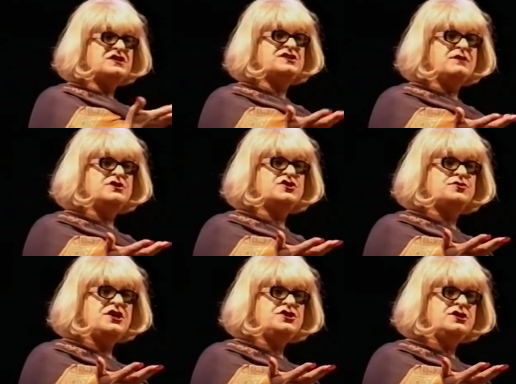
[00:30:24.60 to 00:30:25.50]
this
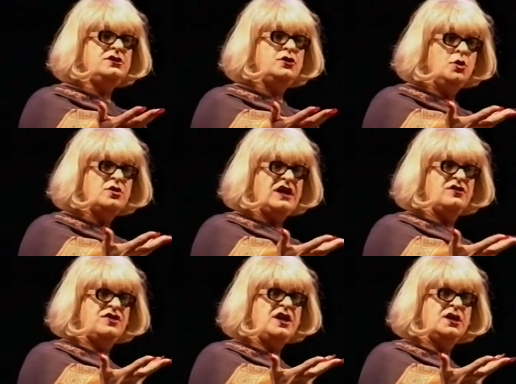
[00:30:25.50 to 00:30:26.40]
demonstration look and
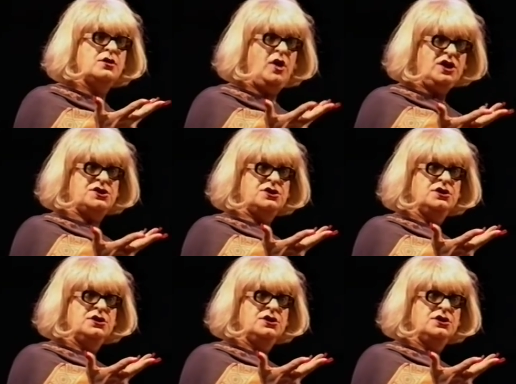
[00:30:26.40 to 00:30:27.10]
think, what?